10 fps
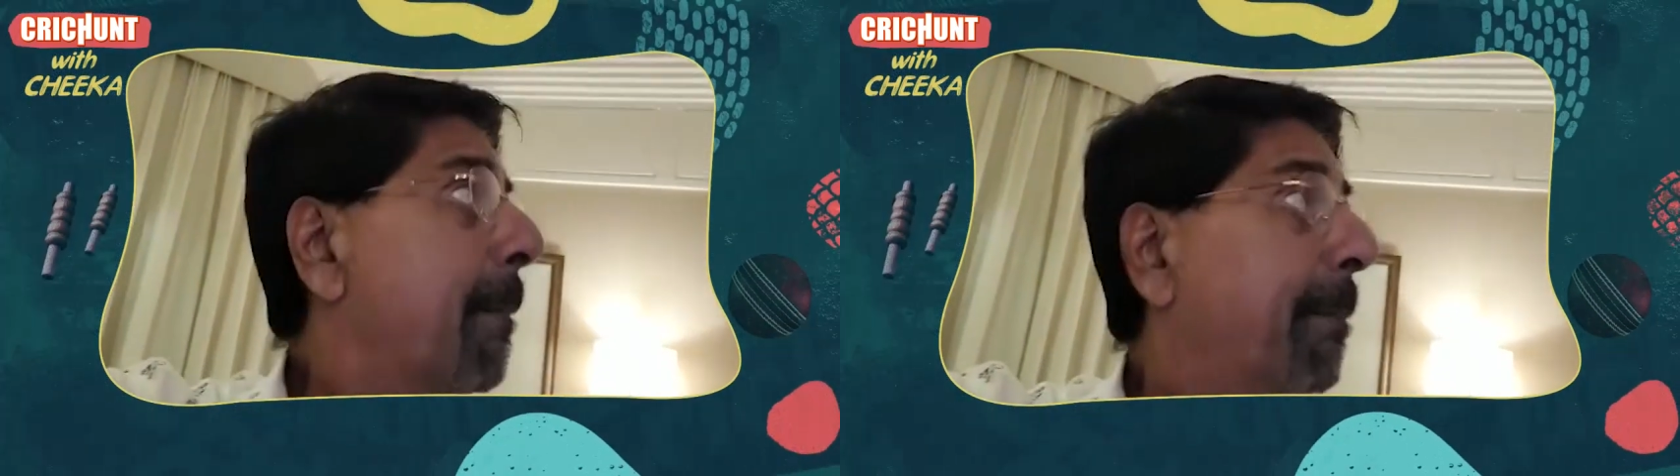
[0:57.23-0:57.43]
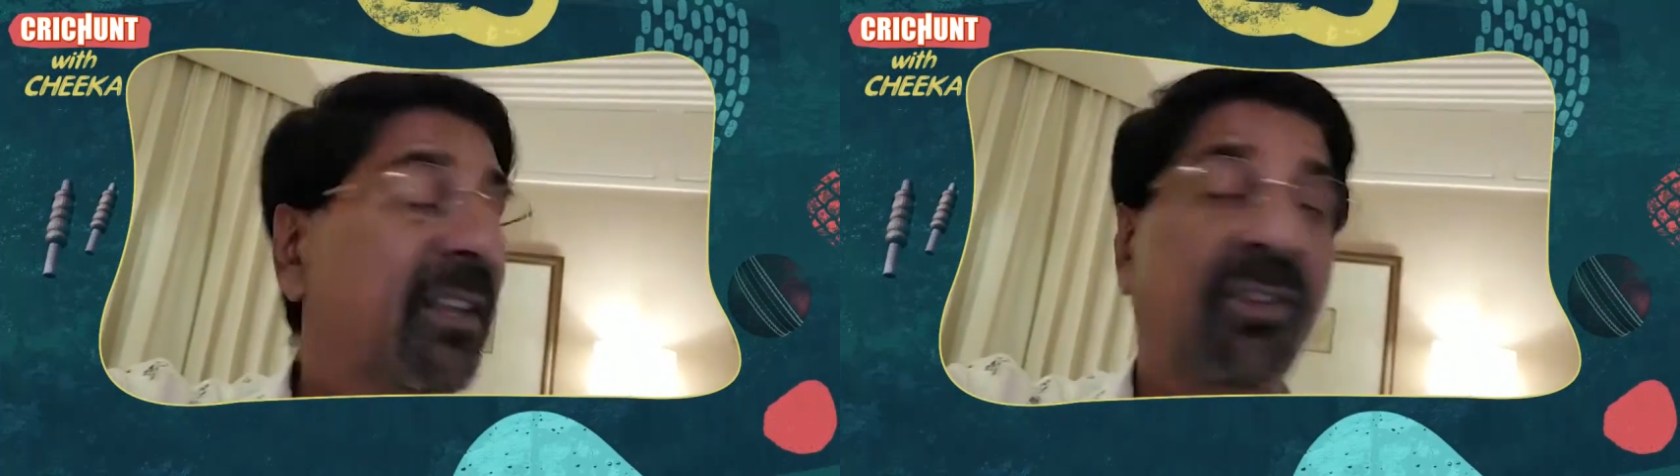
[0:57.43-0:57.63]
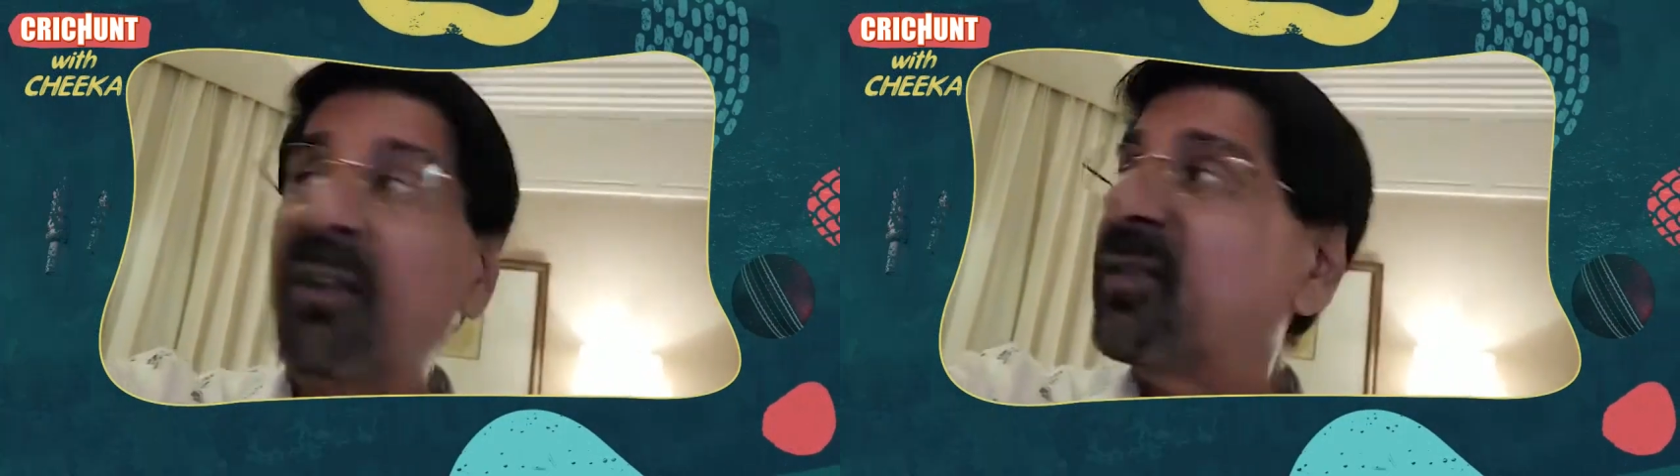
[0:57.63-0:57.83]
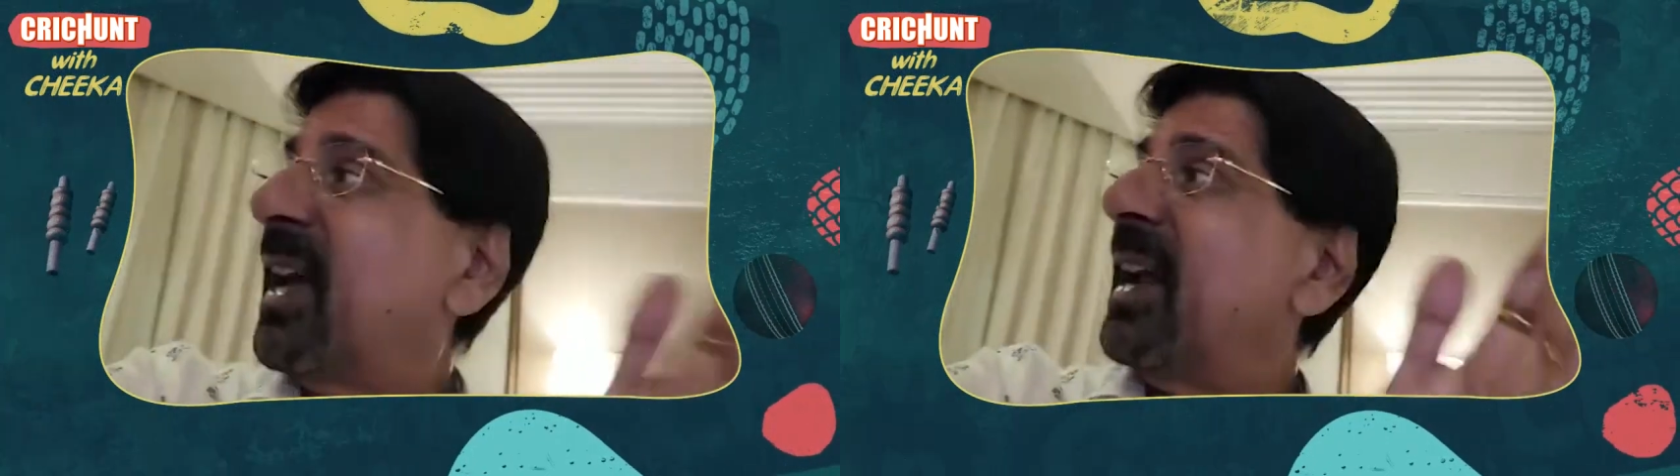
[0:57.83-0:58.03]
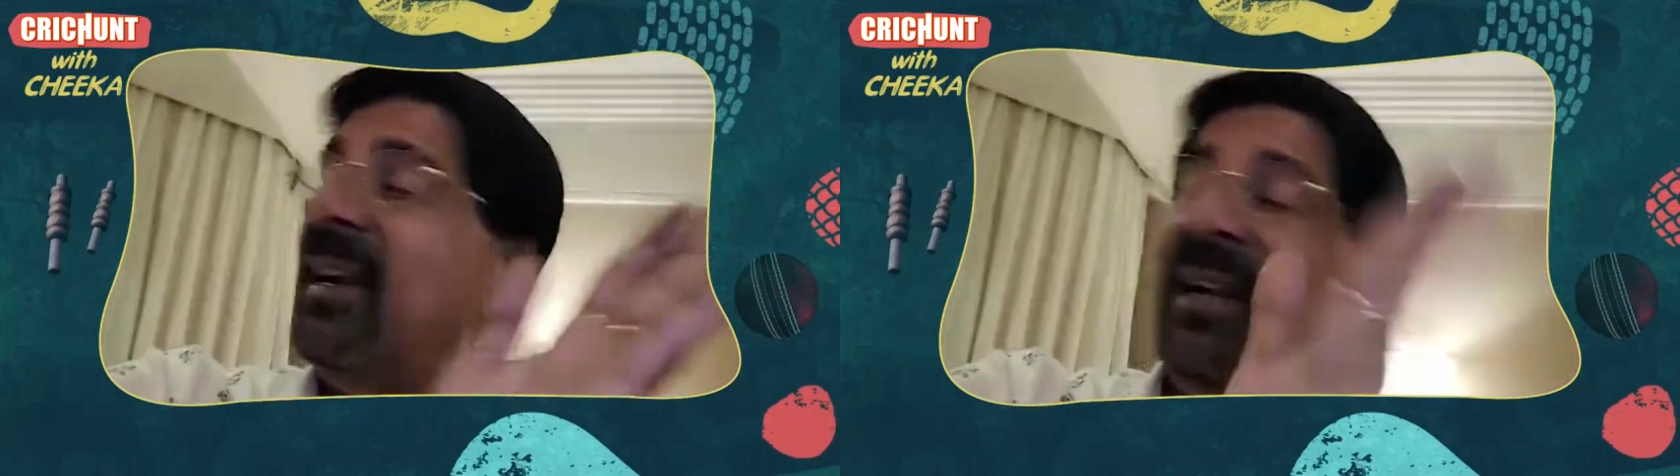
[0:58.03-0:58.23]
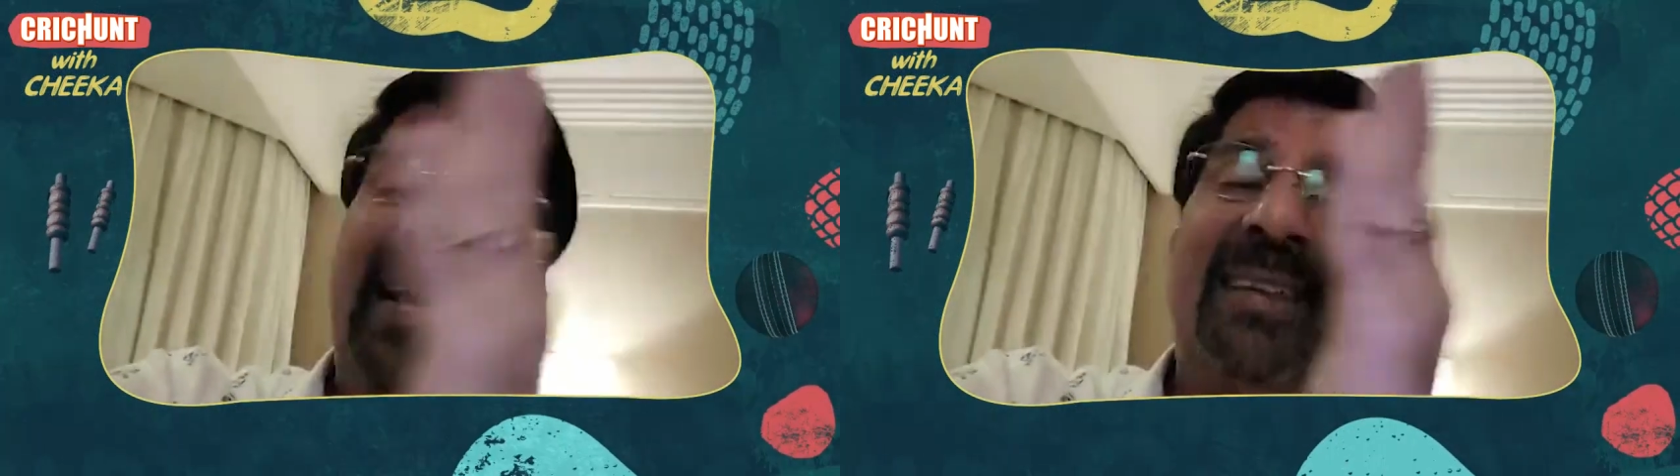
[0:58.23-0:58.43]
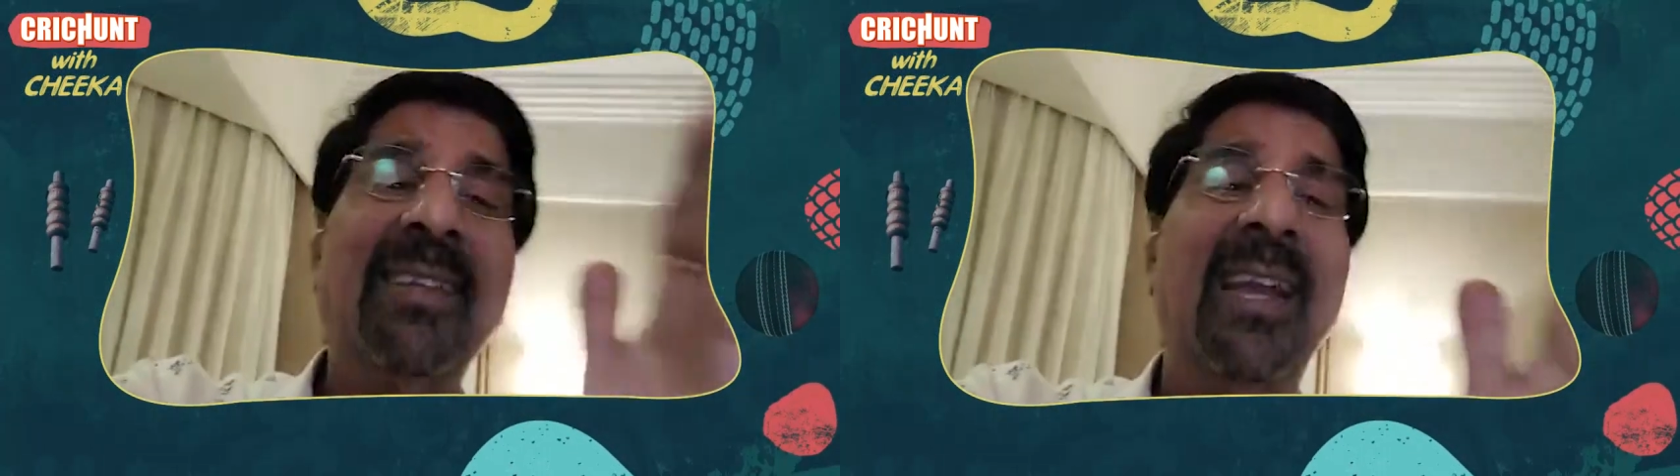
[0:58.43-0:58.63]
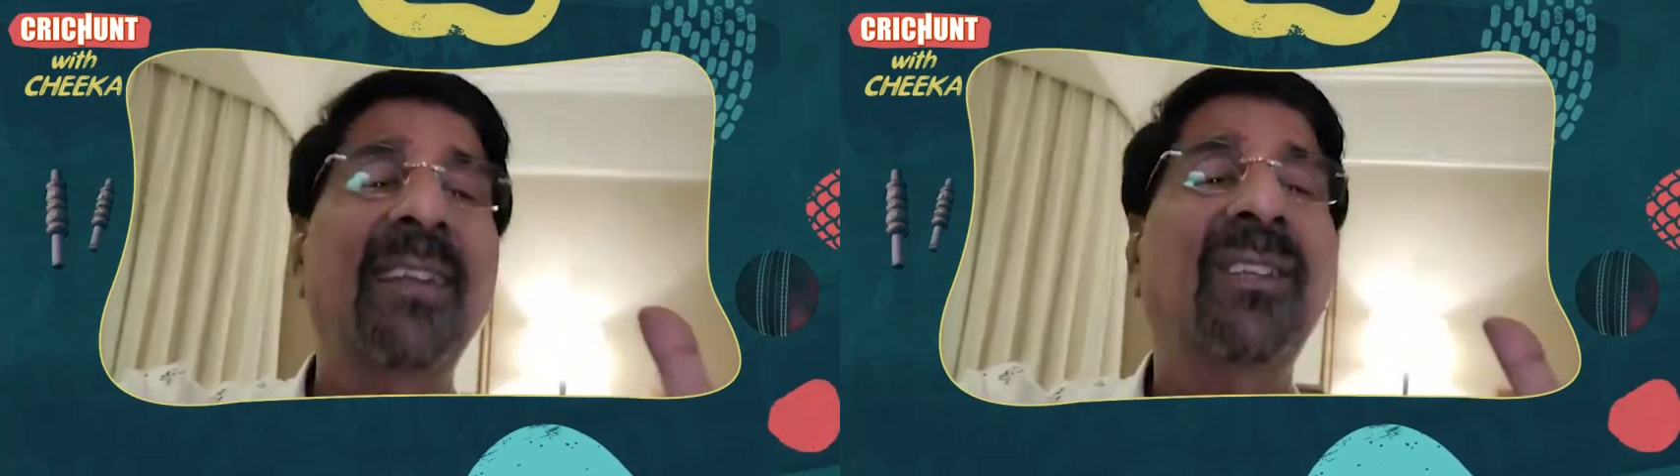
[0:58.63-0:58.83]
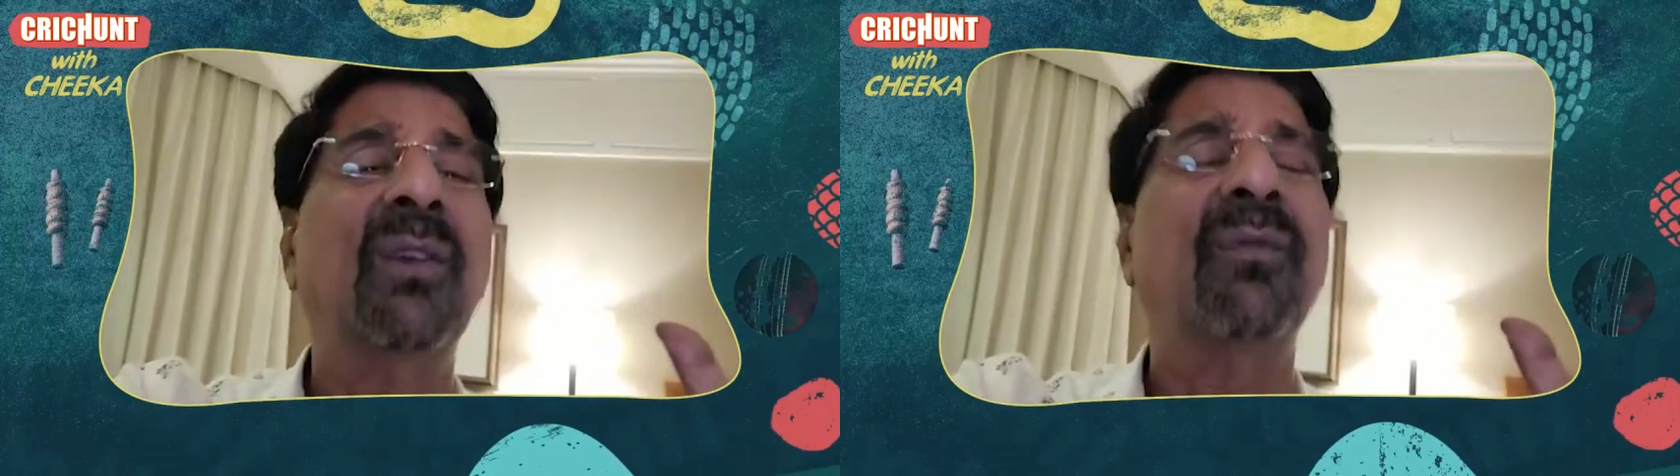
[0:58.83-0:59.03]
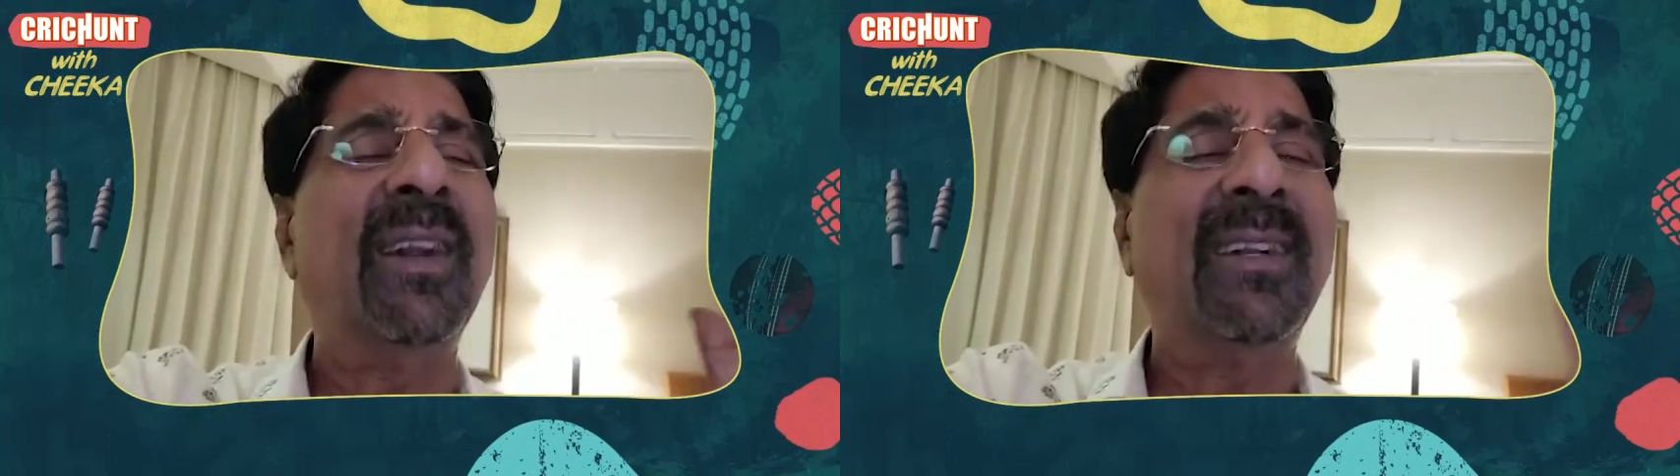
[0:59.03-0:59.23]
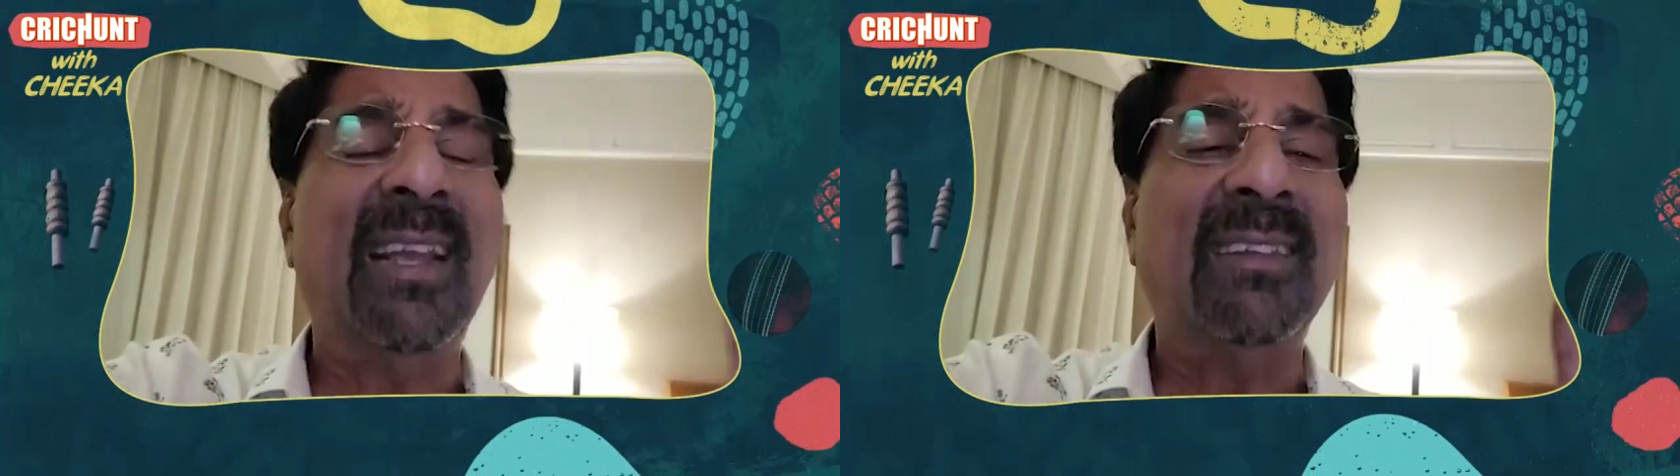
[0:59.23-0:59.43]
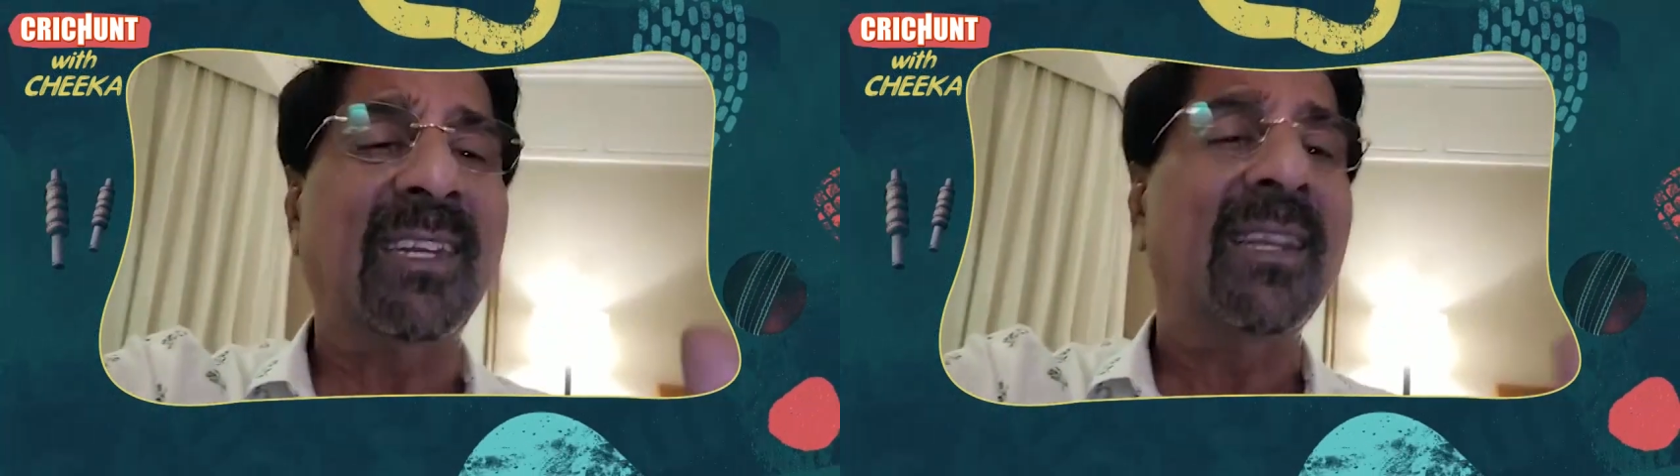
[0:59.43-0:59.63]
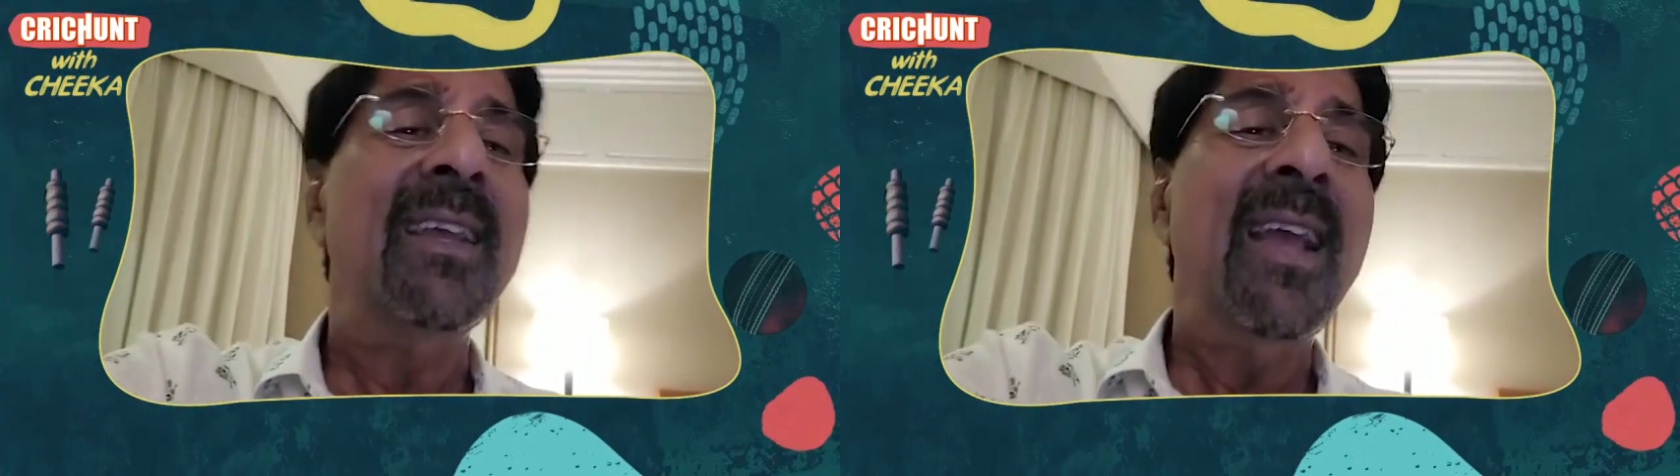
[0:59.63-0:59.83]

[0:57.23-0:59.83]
Beats offside, leg side is so fantastic.